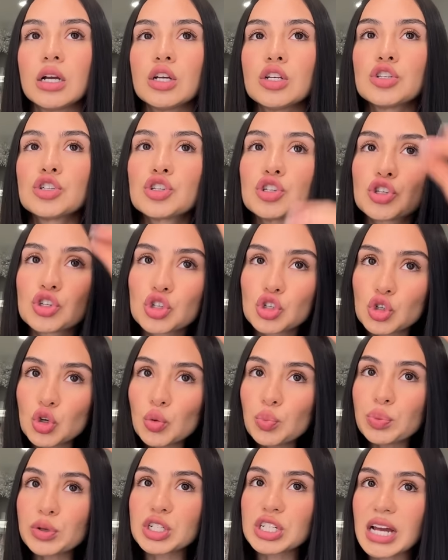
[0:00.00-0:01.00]

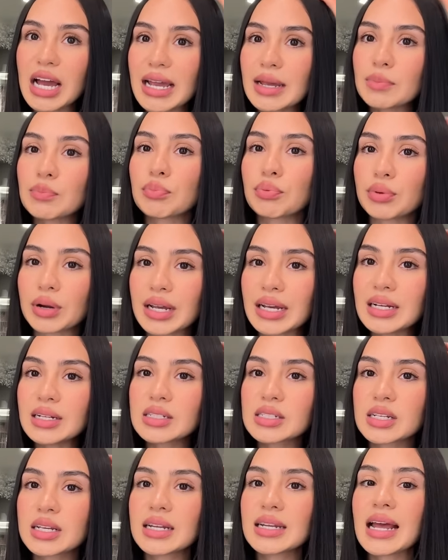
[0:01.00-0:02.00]
super tight
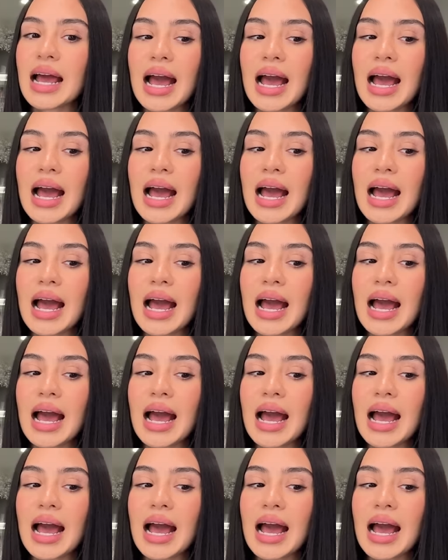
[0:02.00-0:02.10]
braids can